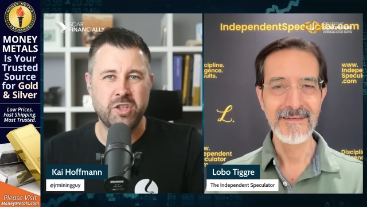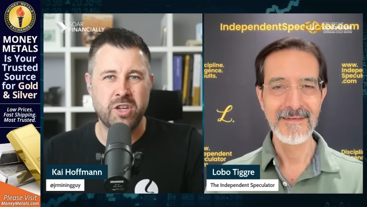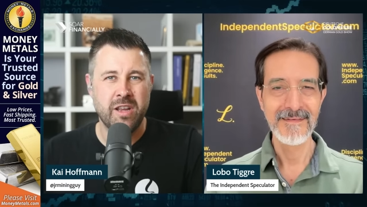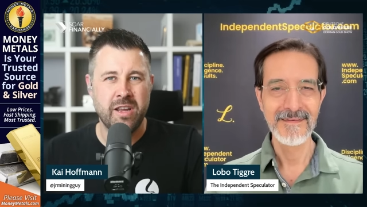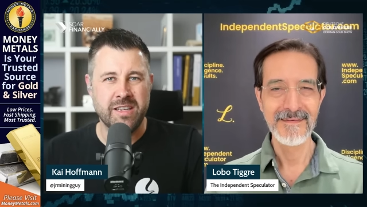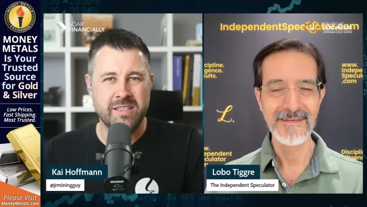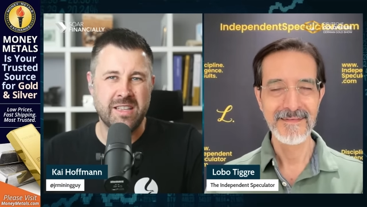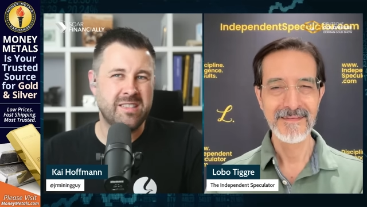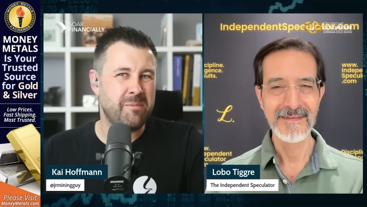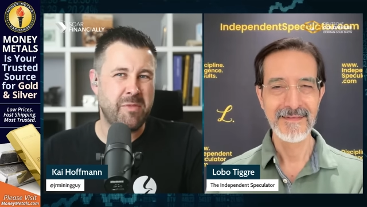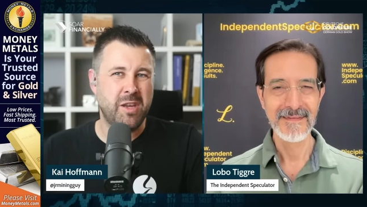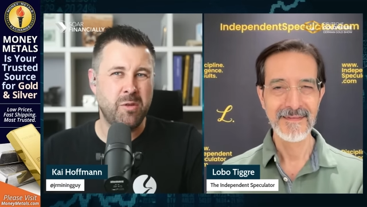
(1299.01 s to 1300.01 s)
Speaker 1: Is that something
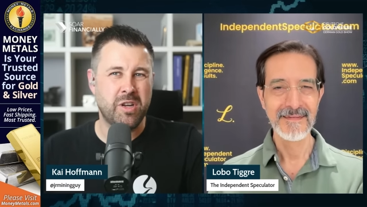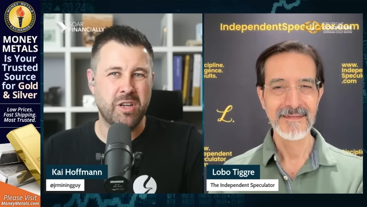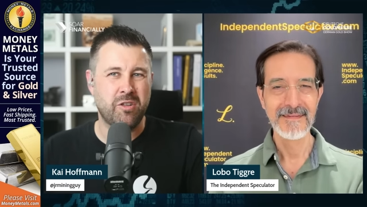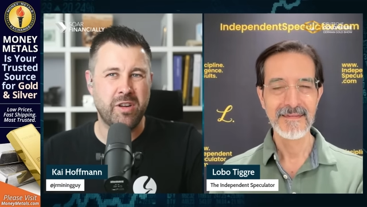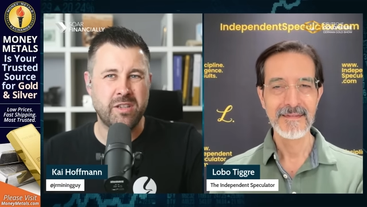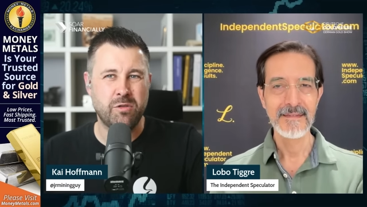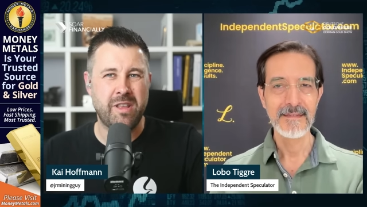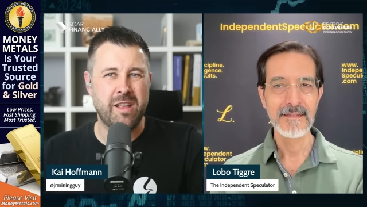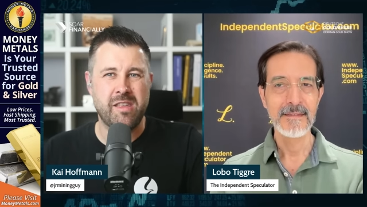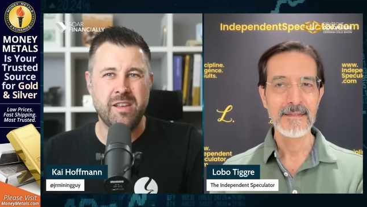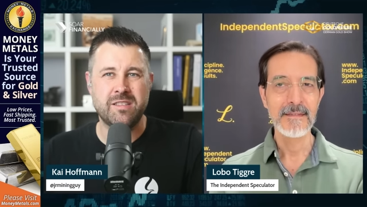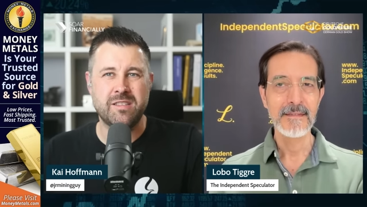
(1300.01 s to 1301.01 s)
you would agree to that
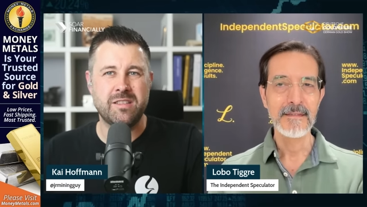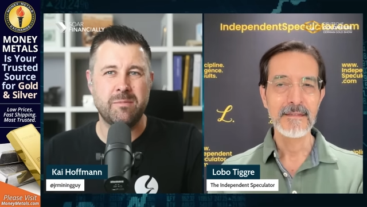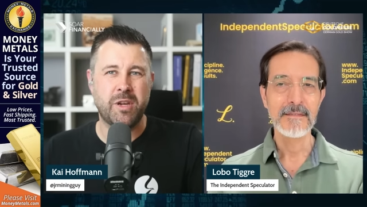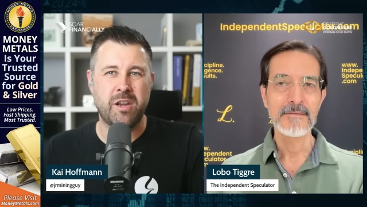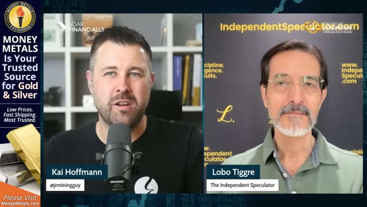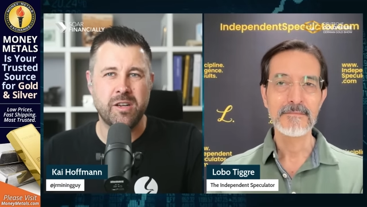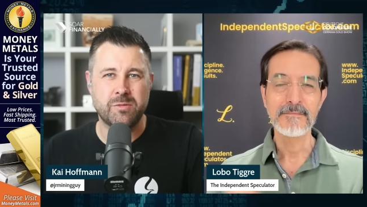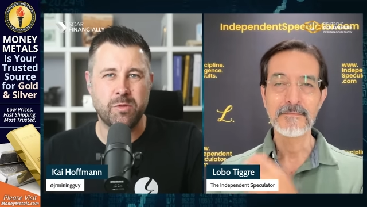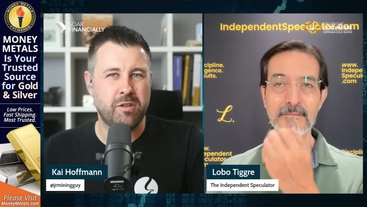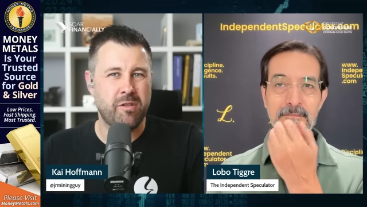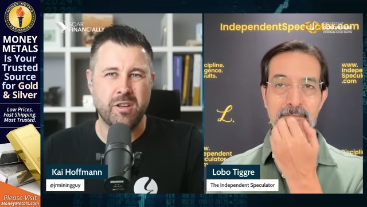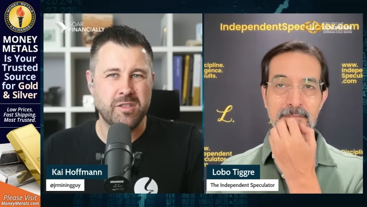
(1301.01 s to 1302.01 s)
thesis? I'm curious what your
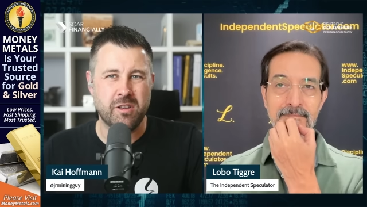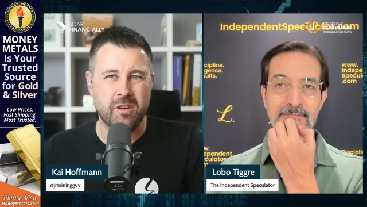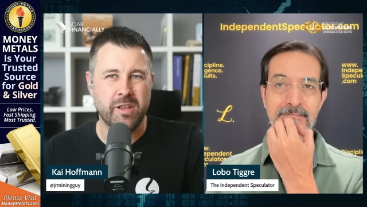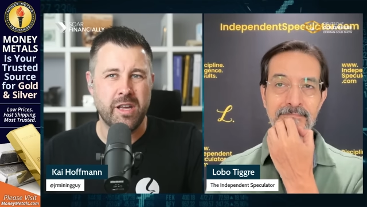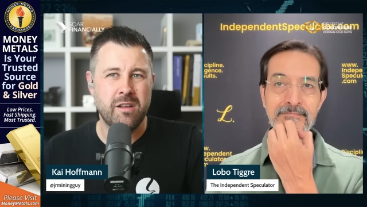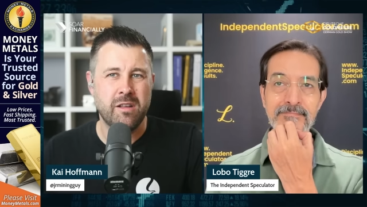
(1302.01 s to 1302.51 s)
thoughts are on that.